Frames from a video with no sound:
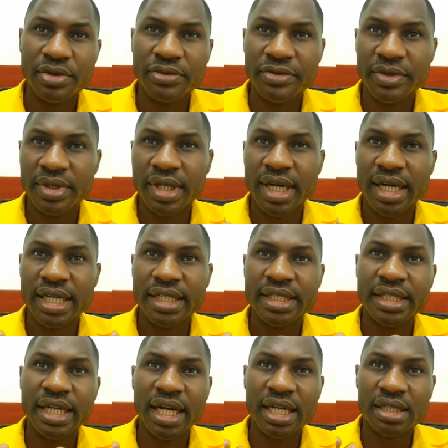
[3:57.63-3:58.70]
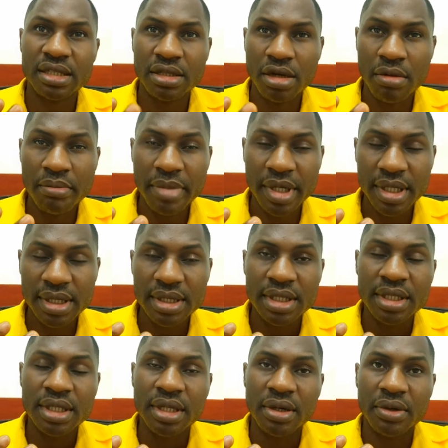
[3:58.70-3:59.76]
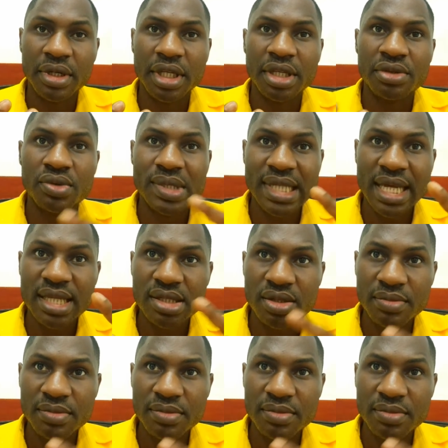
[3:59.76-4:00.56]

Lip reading: you fill your ID card number, okay, you sign